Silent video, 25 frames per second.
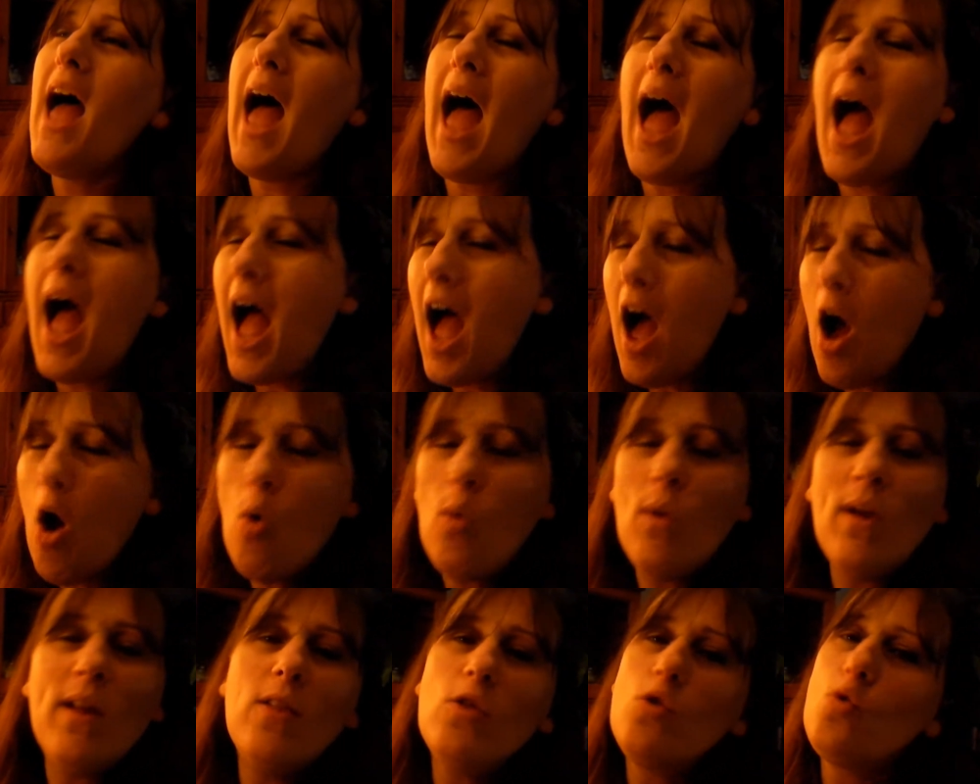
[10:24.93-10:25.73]

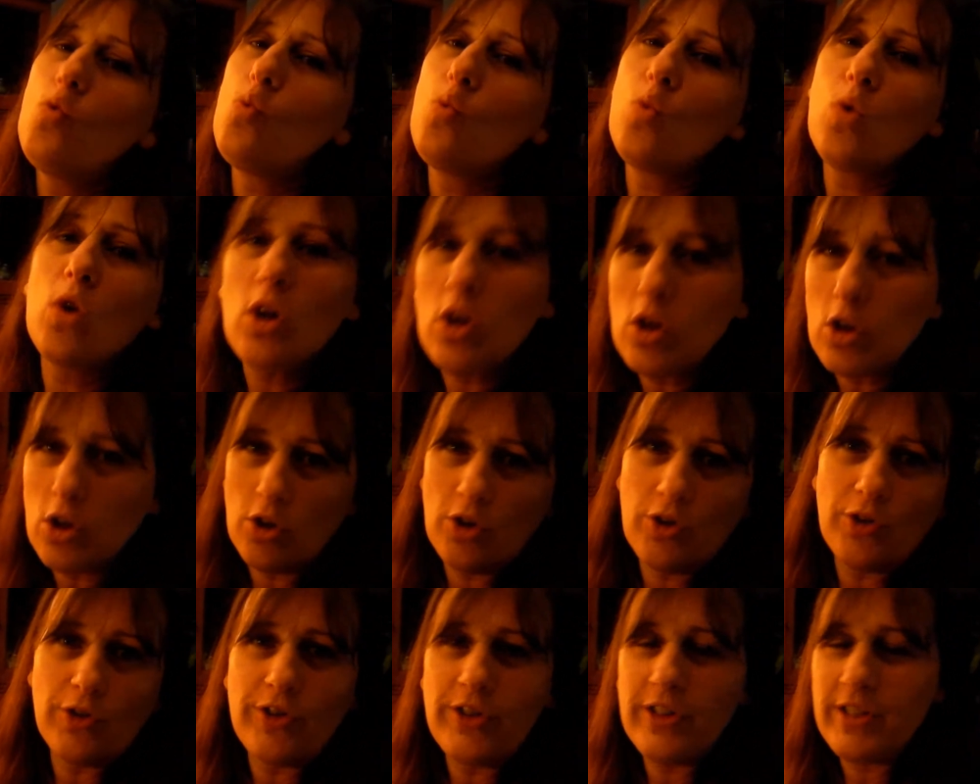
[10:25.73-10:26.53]
How in the
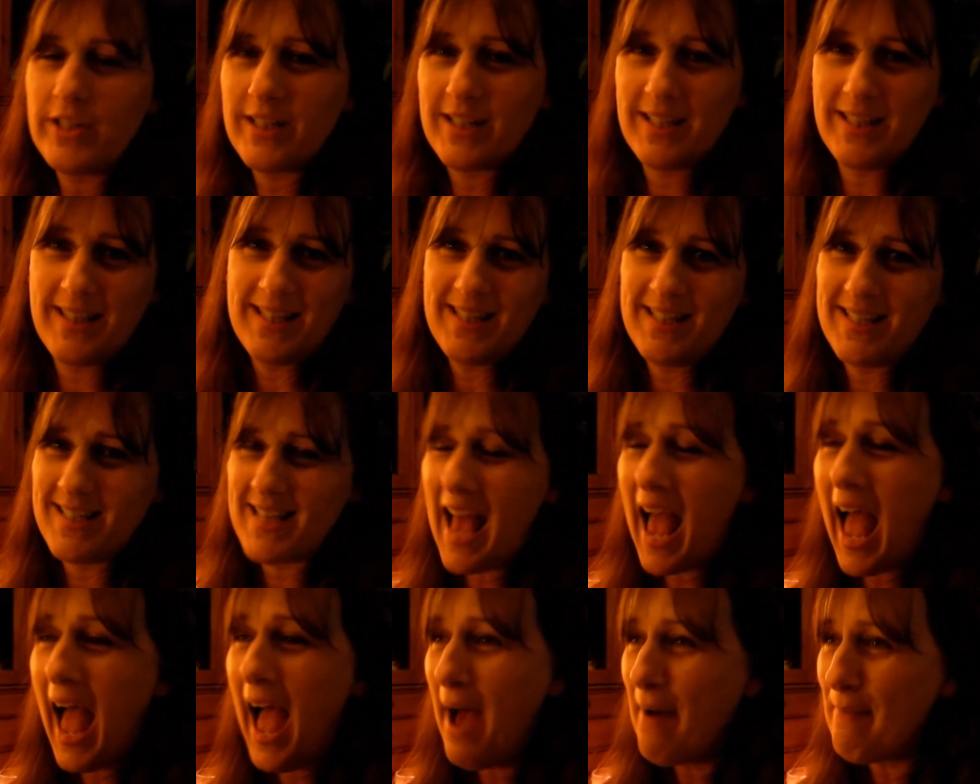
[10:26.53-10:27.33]
world did
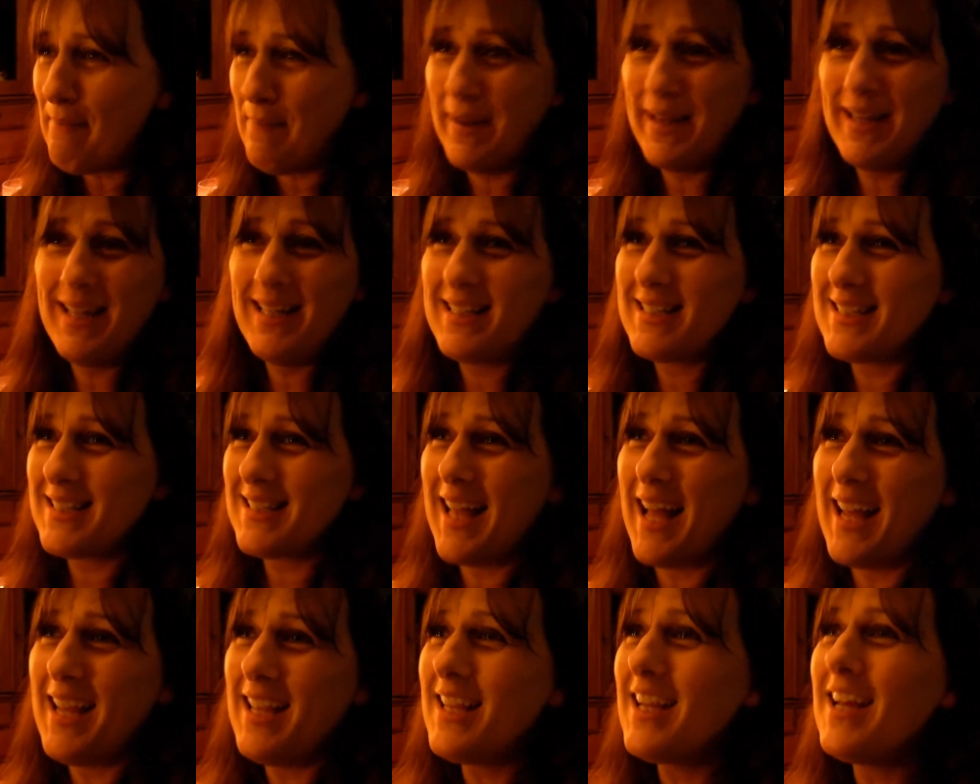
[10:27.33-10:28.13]
this happen?
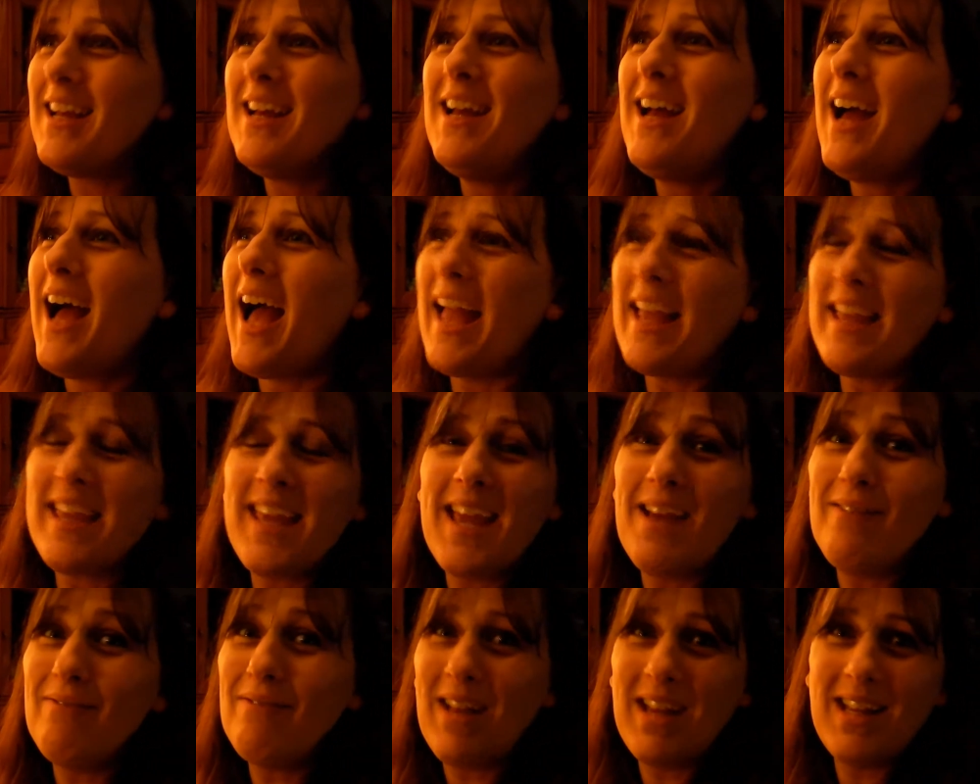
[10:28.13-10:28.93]
It's like, I
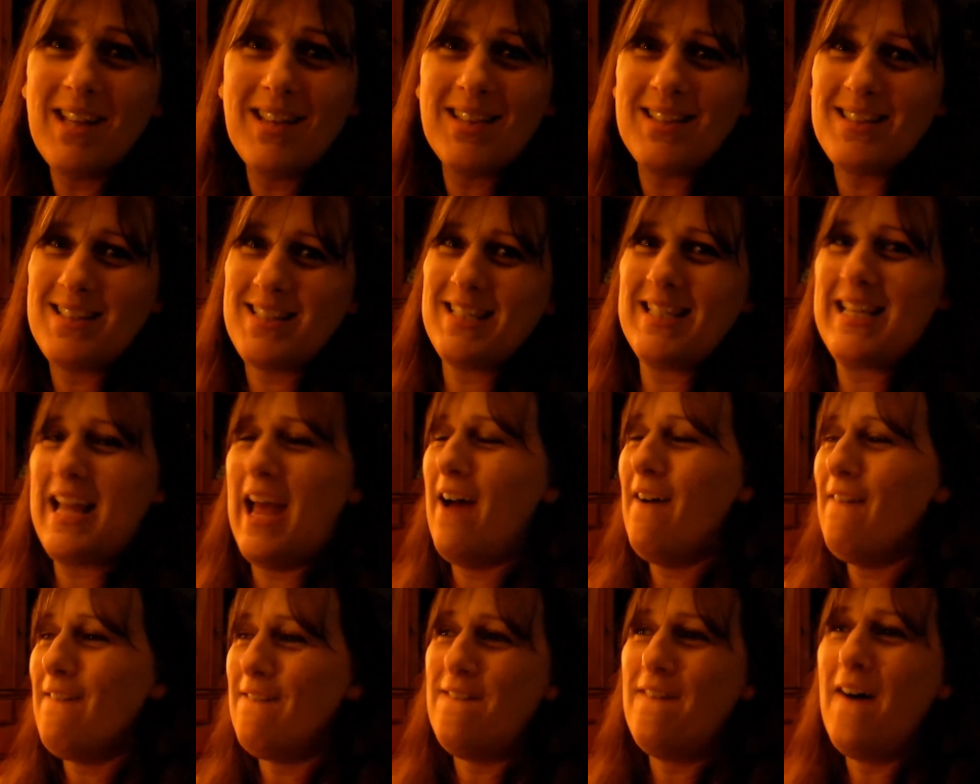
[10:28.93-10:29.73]
can't make this
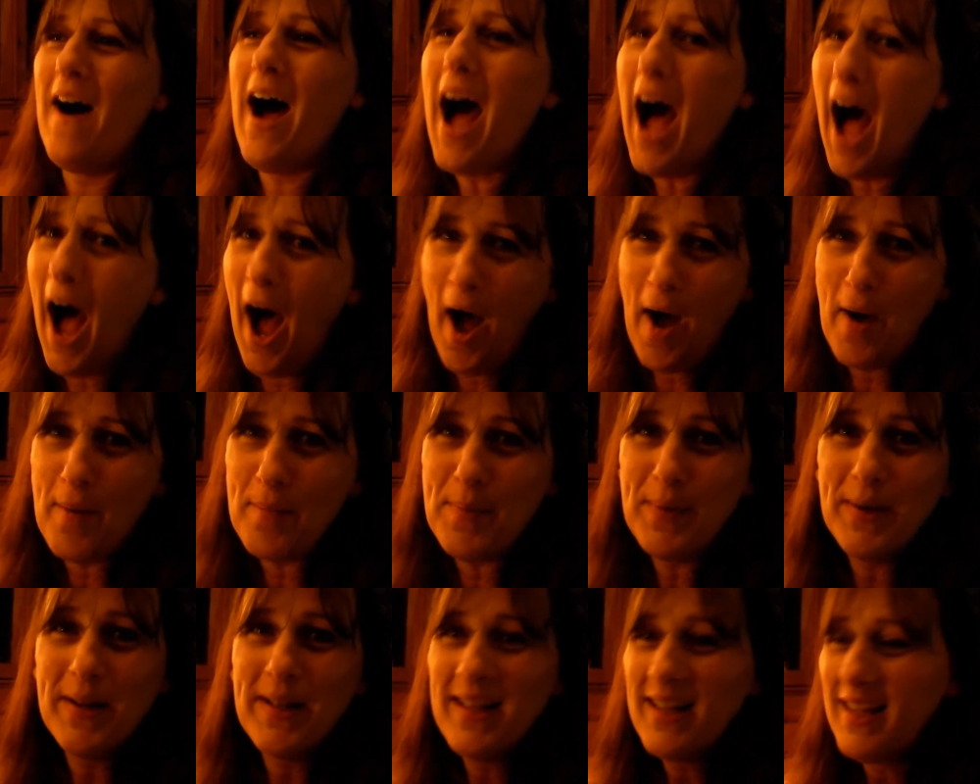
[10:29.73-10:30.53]
stuff
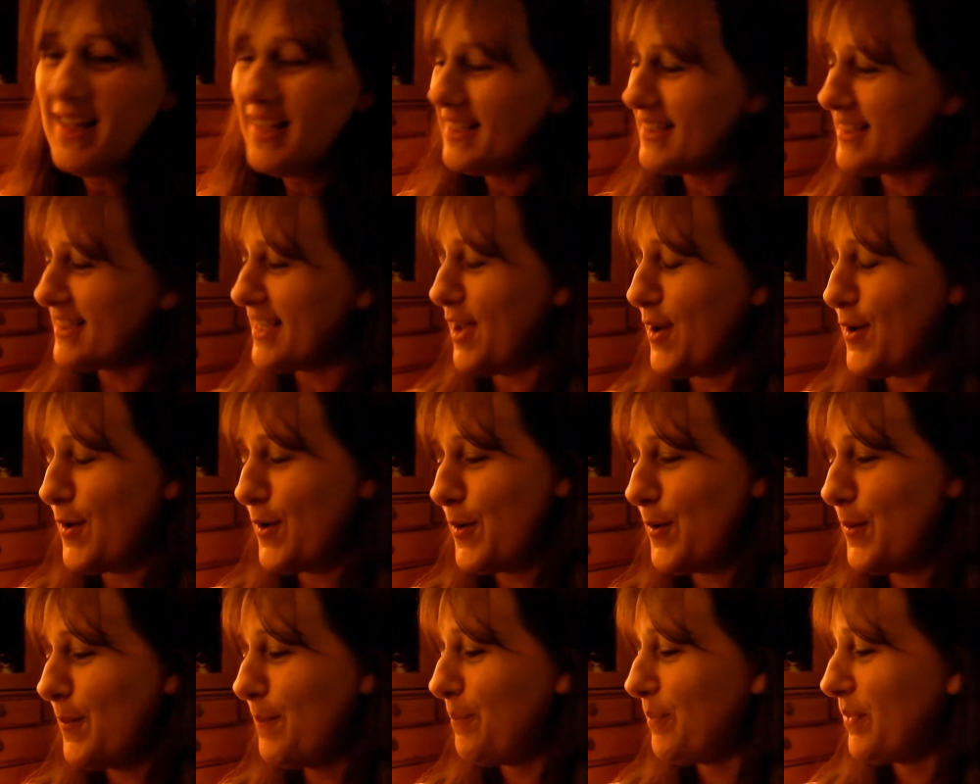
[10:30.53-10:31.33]
up.
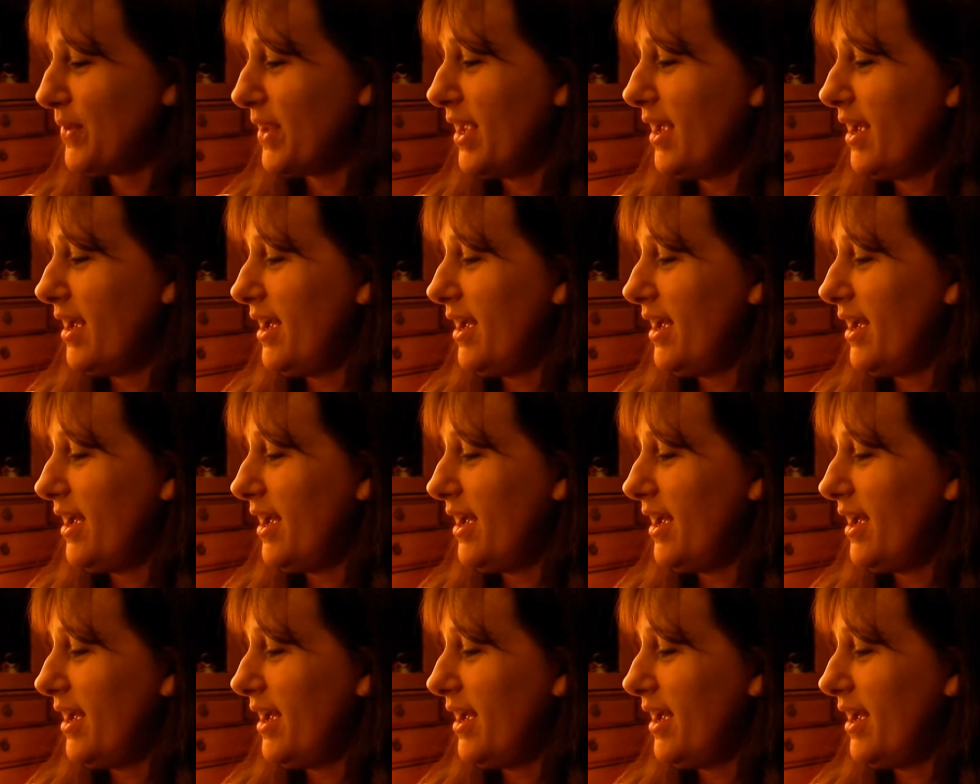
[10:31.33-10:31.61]
So,